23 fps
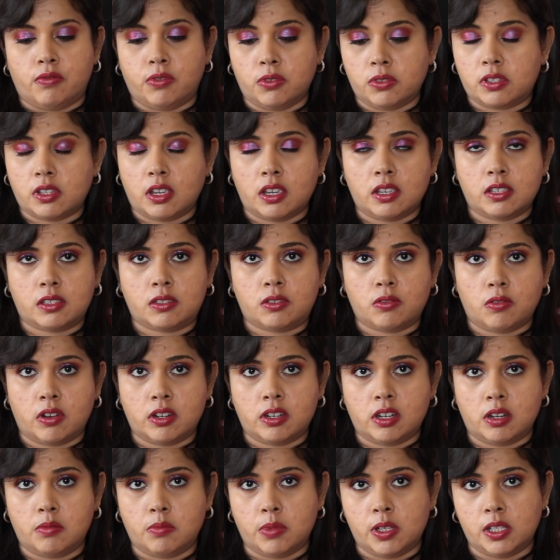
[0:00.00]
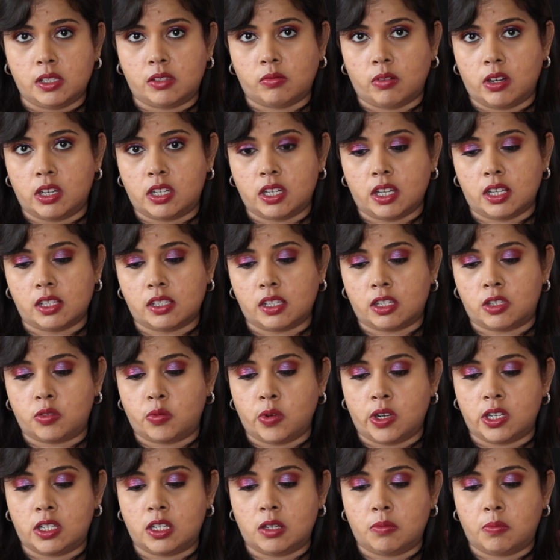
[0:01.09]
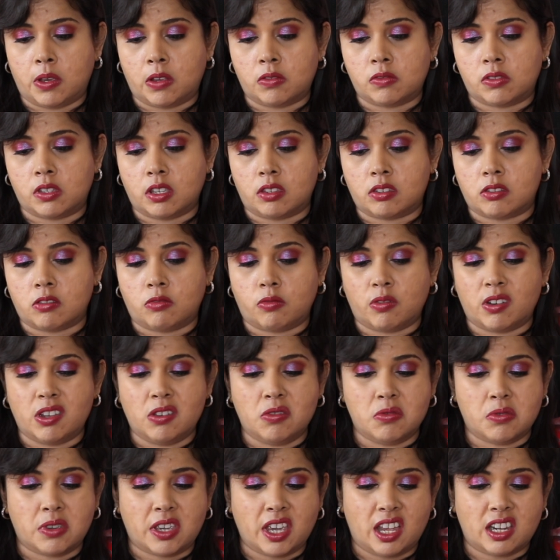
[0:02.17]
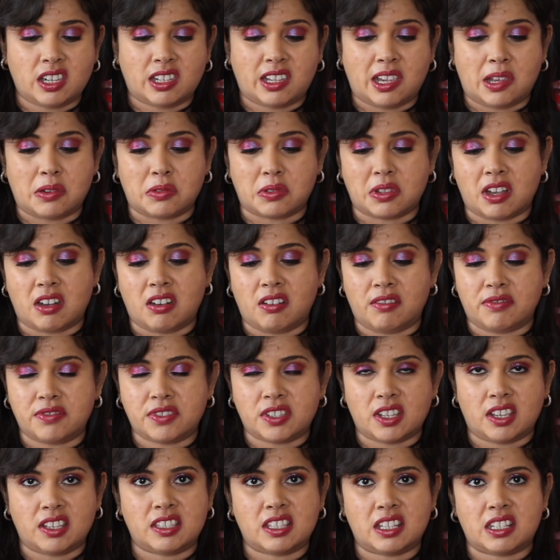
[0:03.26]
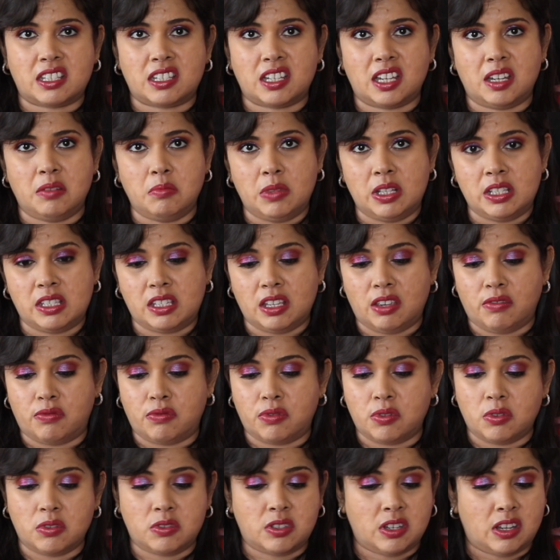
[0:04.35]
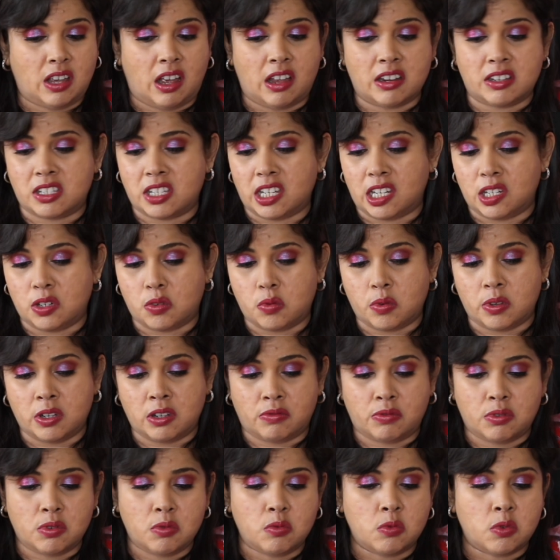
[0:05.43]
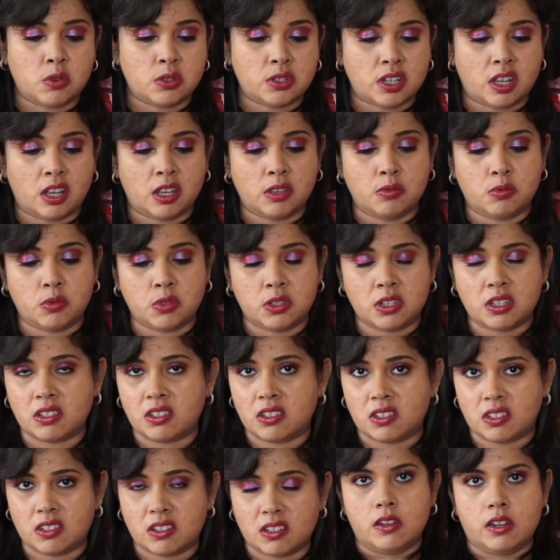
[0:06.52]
Full size two hundred mils retails at twenty pounds sixty-three, you can count the half size at ten mils, if you had ten quid if you want, I wouldn't.